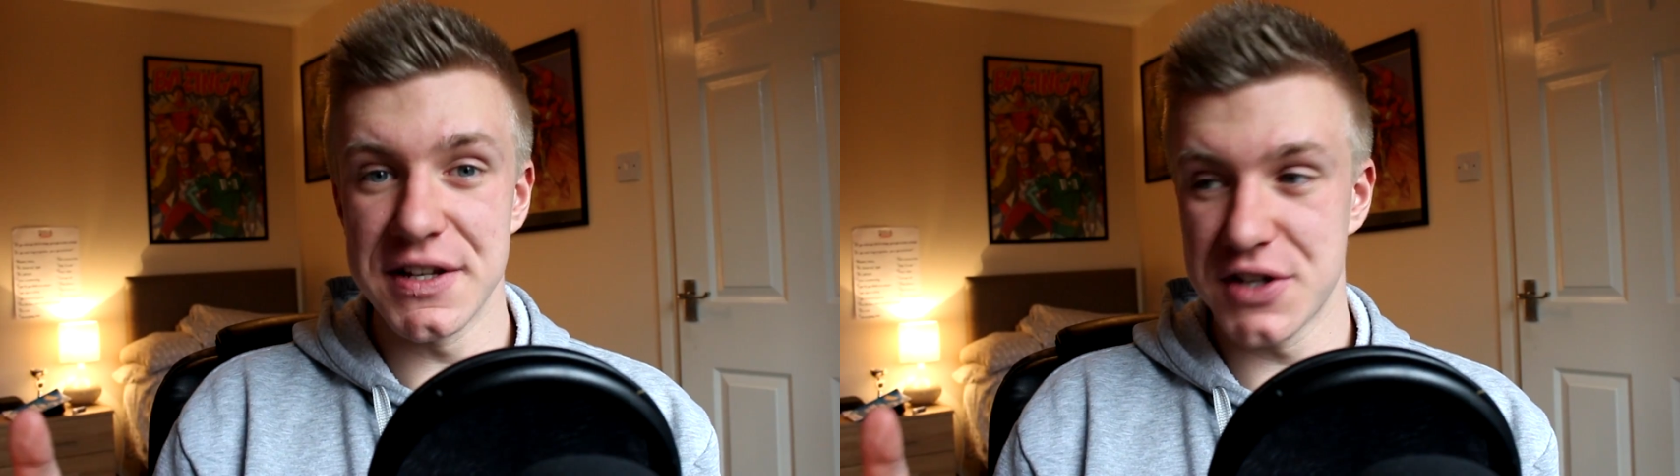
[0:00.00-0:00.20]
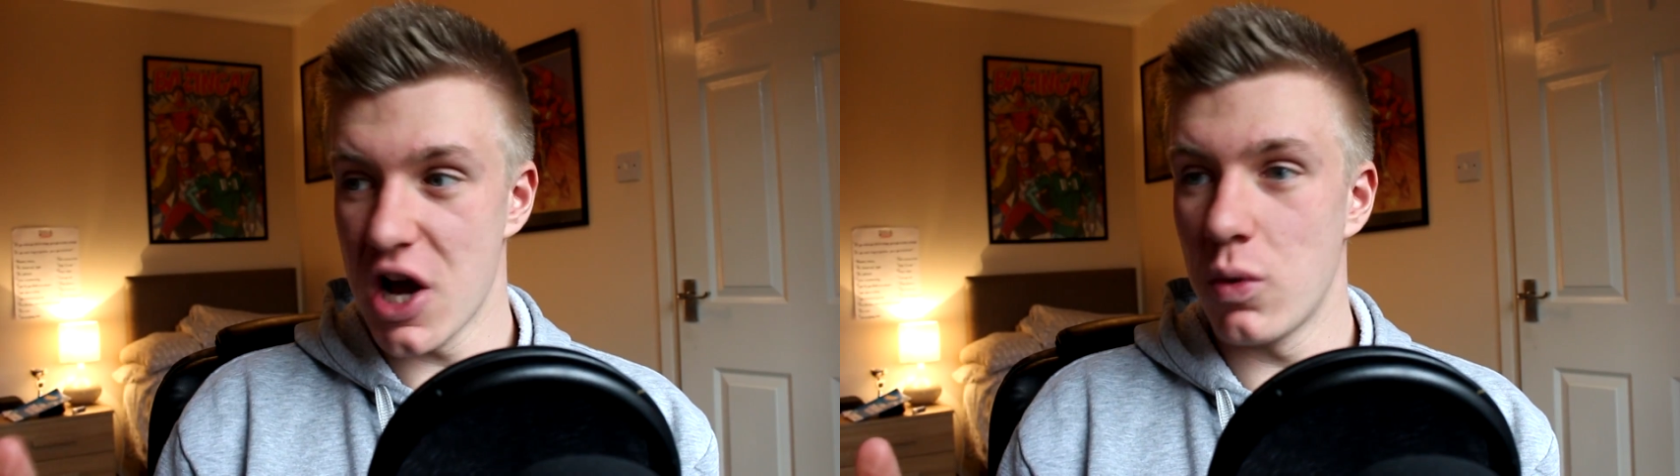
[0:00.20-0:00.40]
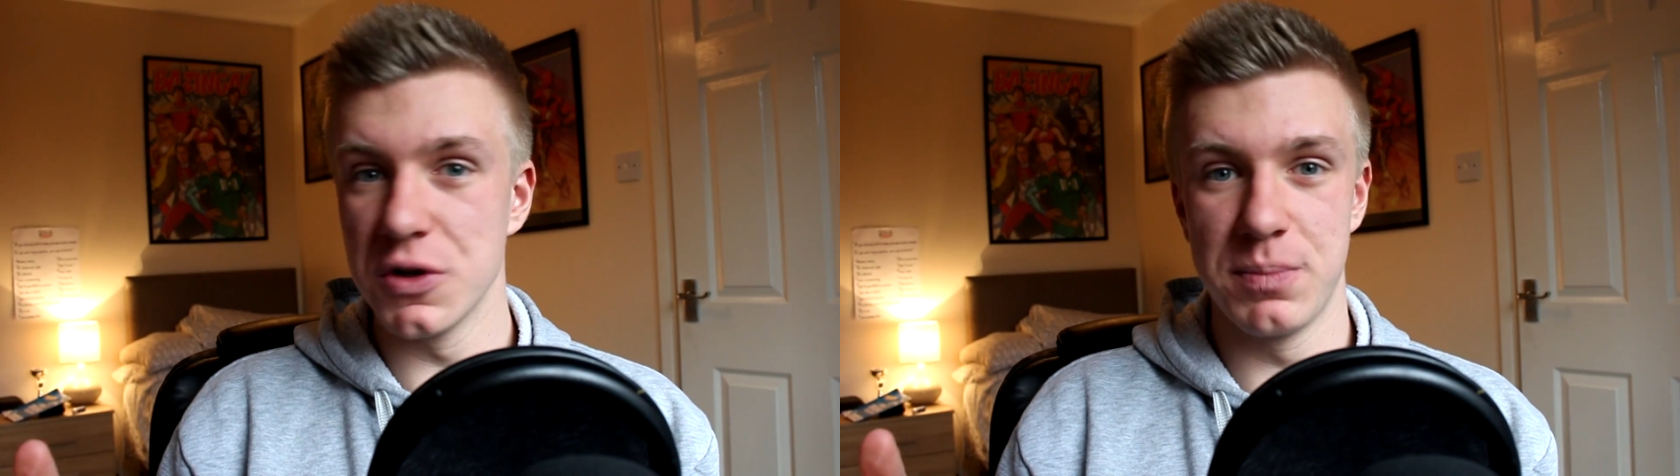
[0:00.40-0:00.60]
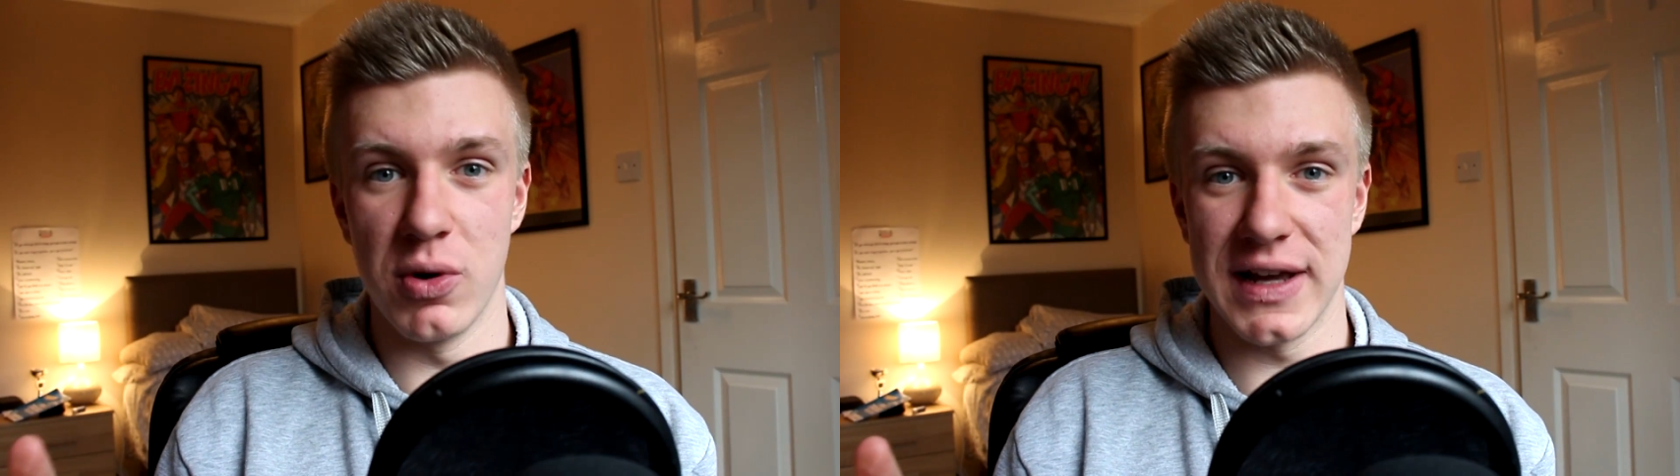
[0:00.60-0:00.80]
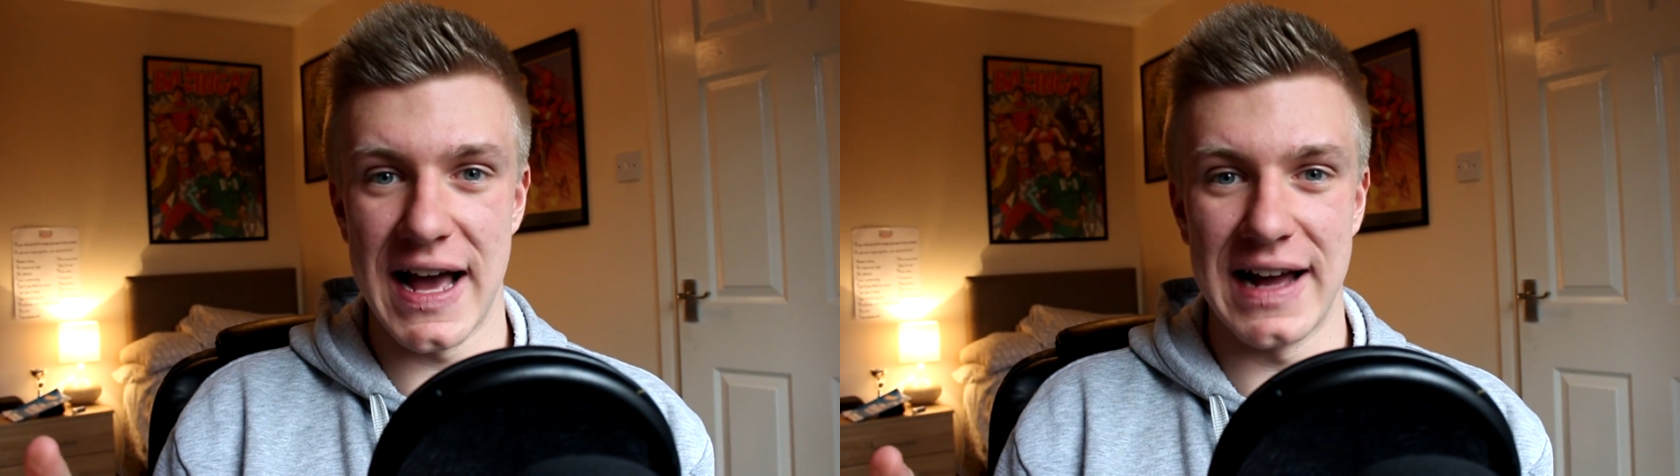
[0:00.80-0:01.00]
a Star Wars
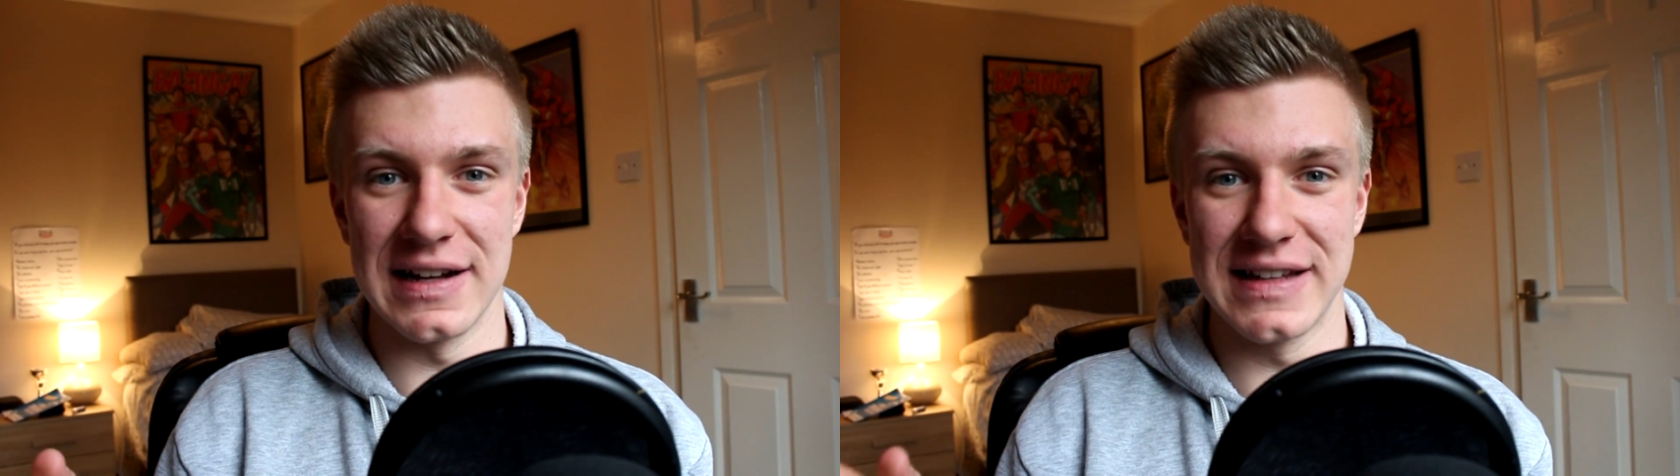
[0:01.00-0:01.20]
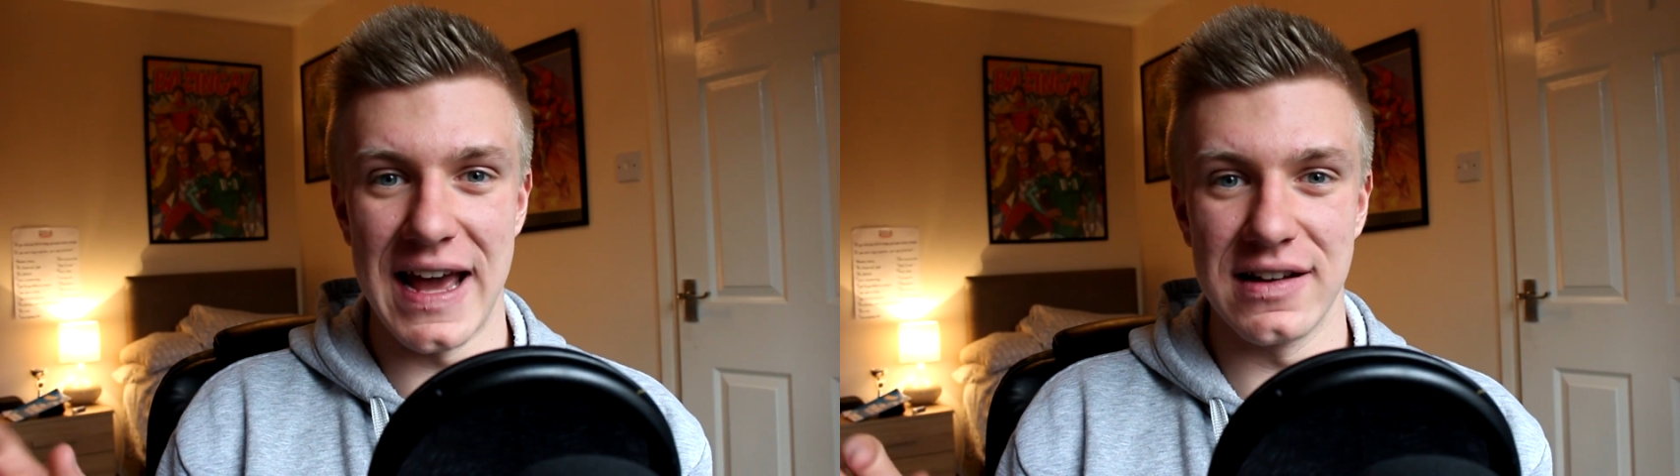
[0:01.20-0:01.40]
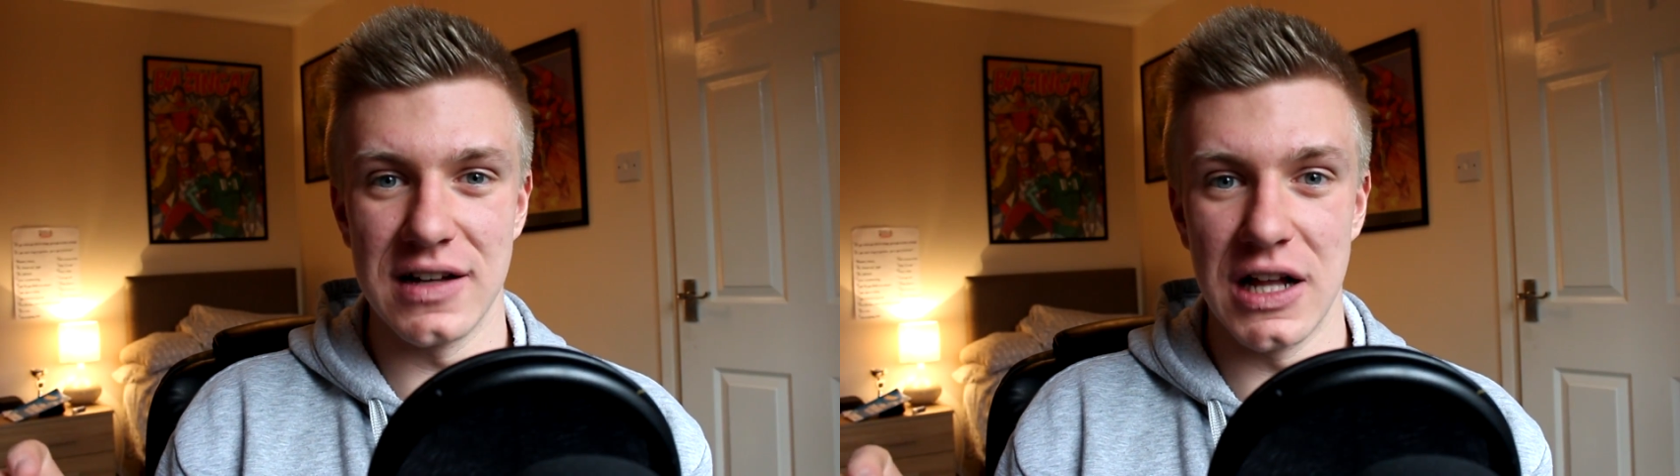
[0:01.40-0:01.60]
book and get